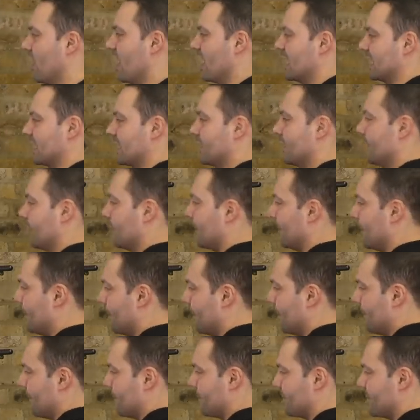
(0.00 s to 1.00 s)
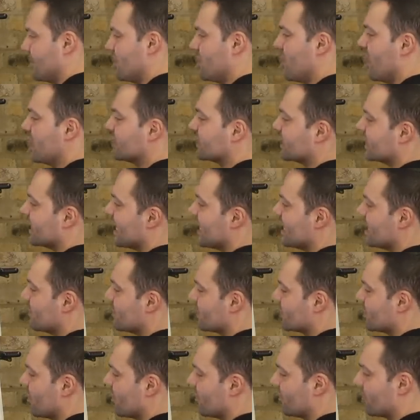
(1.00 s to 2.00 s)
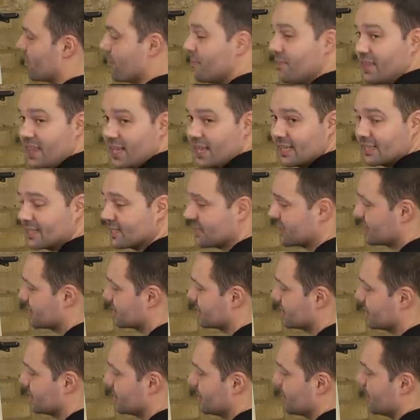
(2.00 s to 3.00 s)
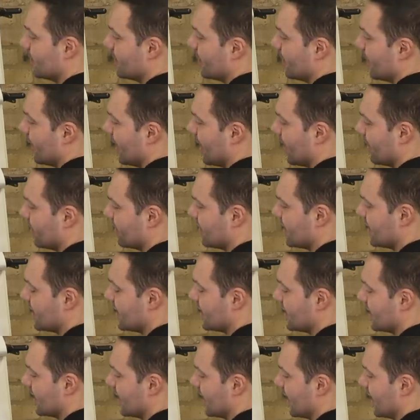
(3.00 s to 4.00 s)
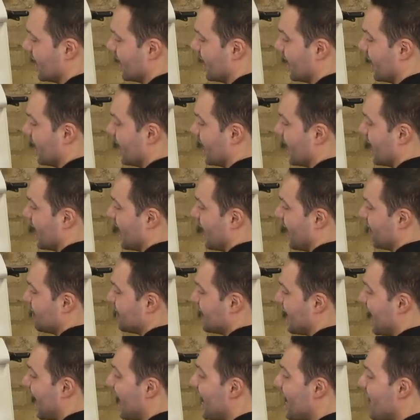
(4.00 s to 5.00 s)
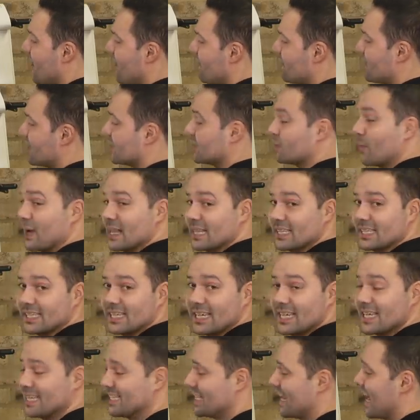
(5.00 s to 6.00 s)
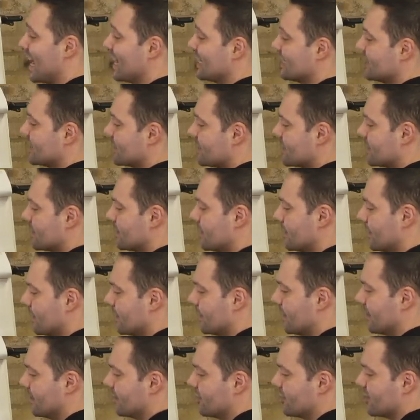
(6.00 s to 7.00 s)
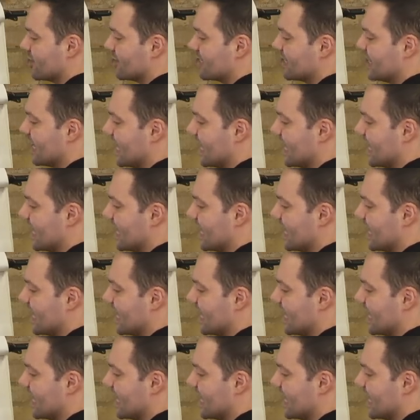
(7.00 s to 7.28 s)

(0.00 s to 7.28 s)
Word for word: like? The United Kingdom has gone from this at the, uh, at the end of the 2010s to just